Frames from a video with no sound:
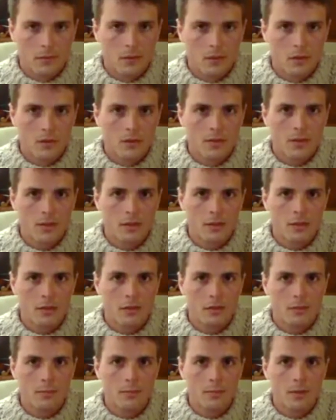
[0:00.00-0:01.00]
Notice how
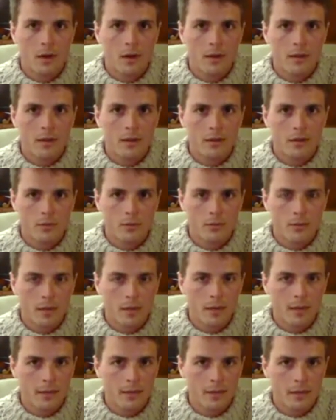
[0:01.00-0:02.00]
your body and your
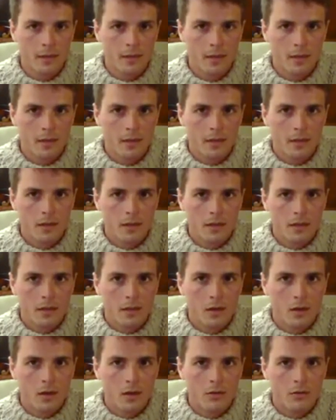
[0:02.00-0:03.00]
mind
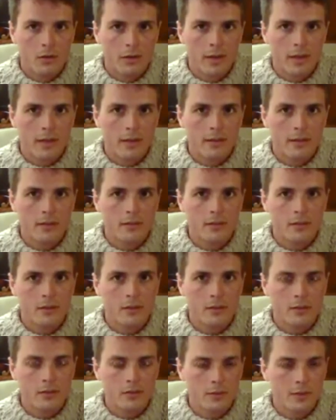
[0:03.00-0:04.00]
already
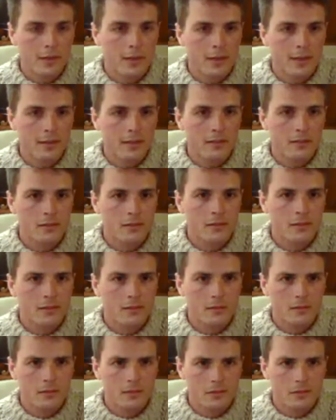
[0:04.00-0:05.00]
start to relax
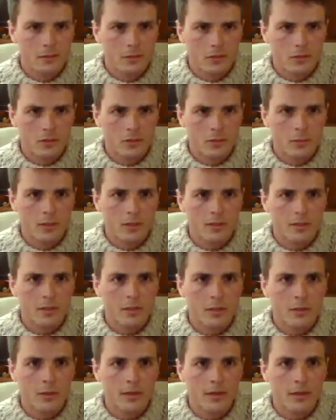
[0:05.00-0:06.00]
just by
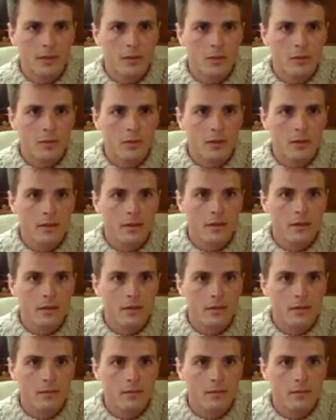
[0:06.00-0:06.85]
slowing down your breath.